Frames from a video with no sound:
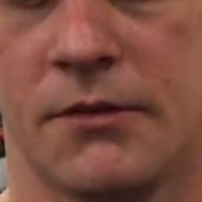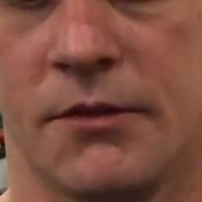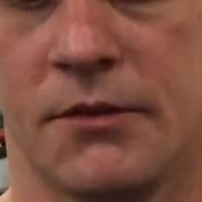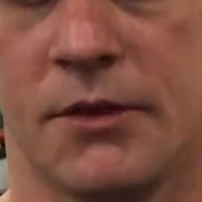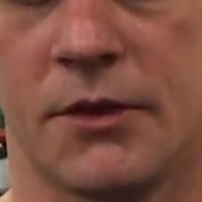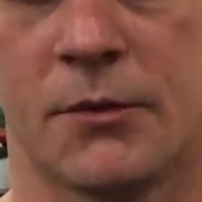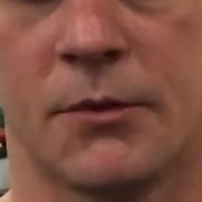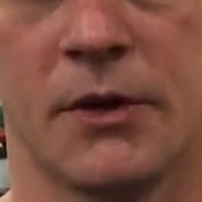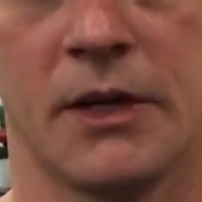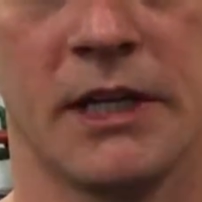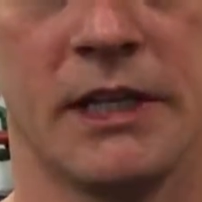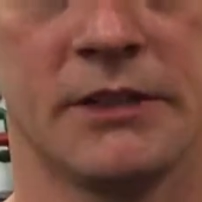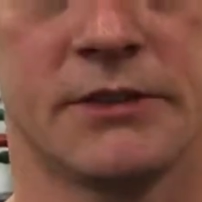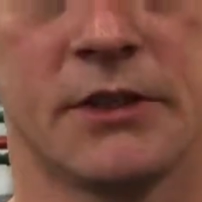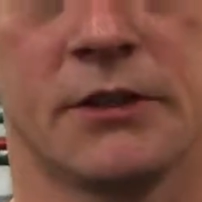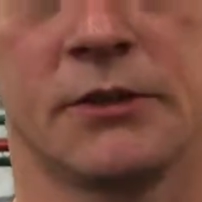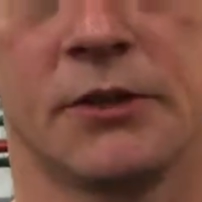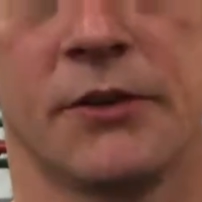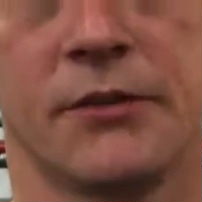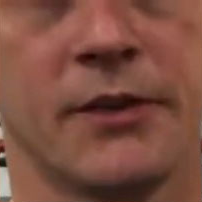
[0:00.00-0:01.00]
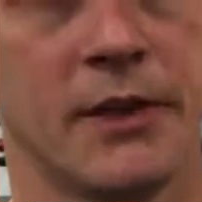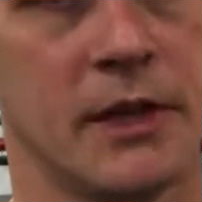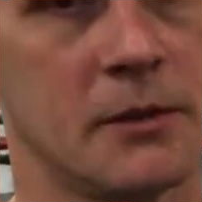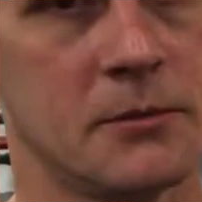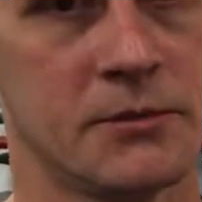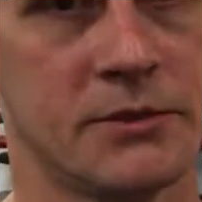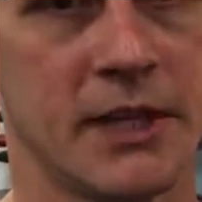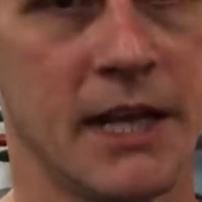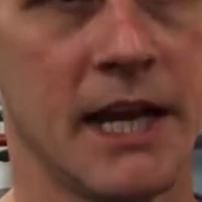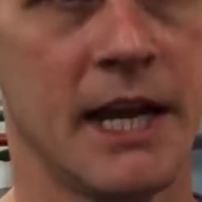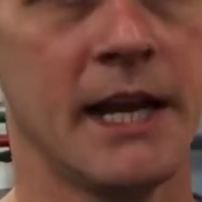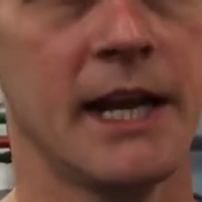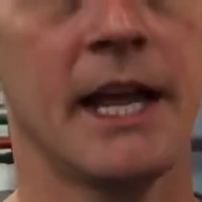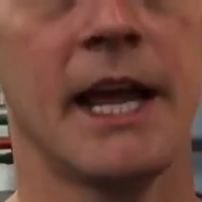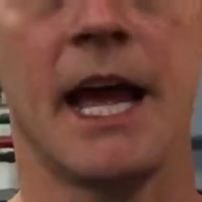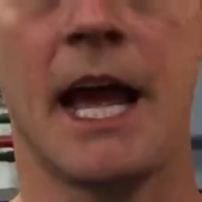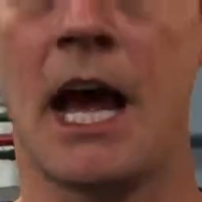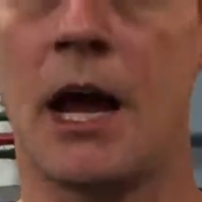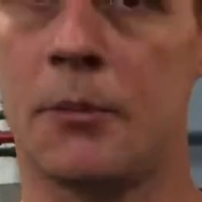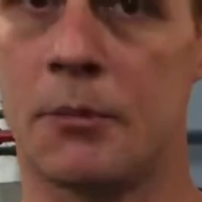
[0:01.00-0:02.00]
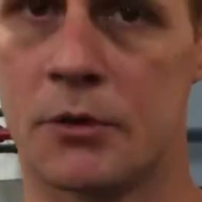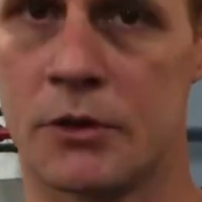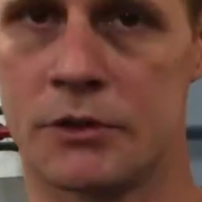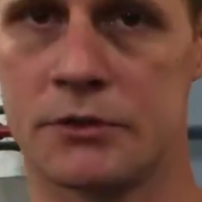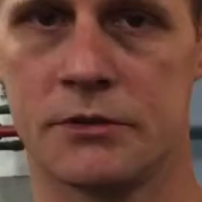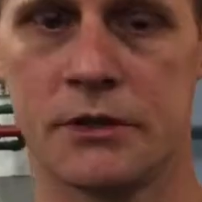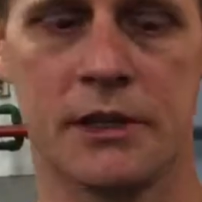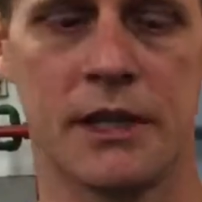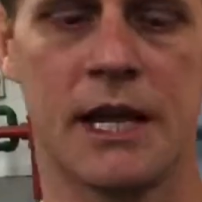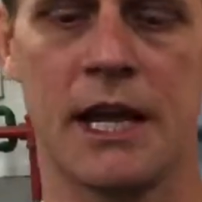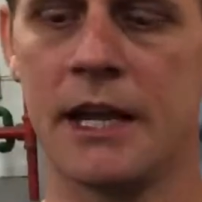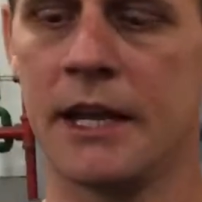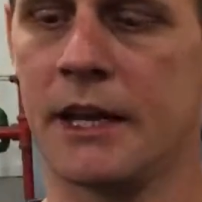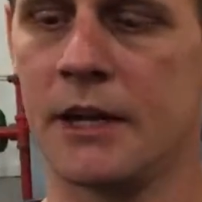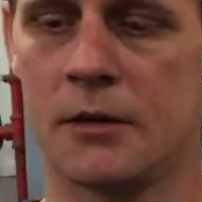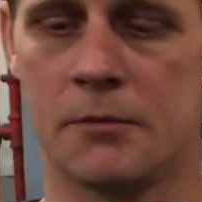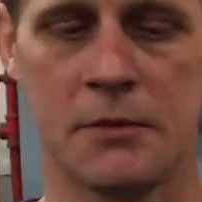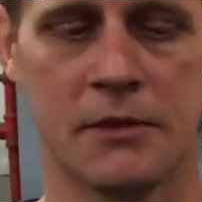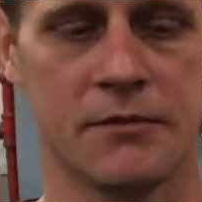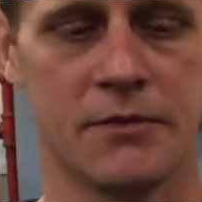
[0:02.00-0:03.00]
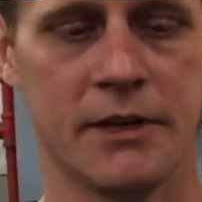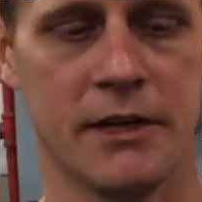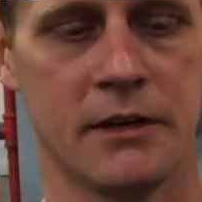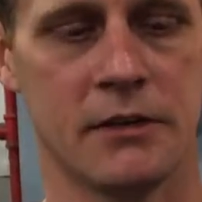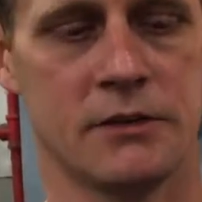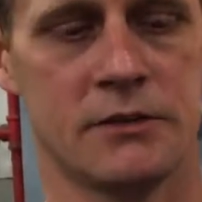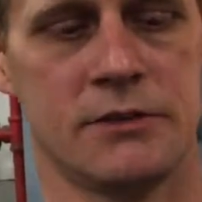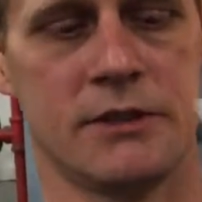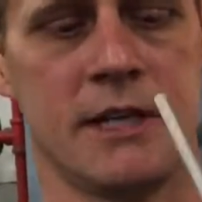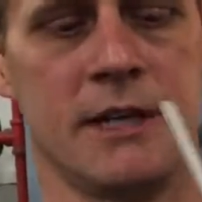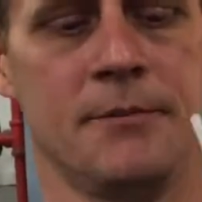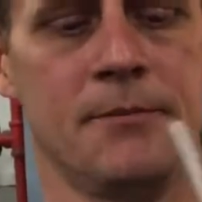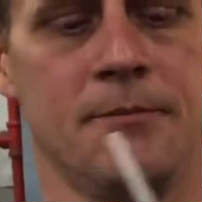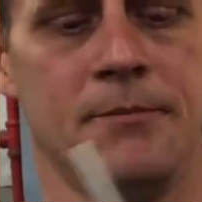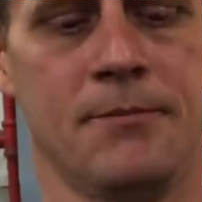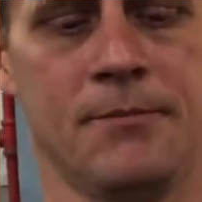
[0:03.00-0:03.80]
the release on your thumb side. I personally like it on my finger side.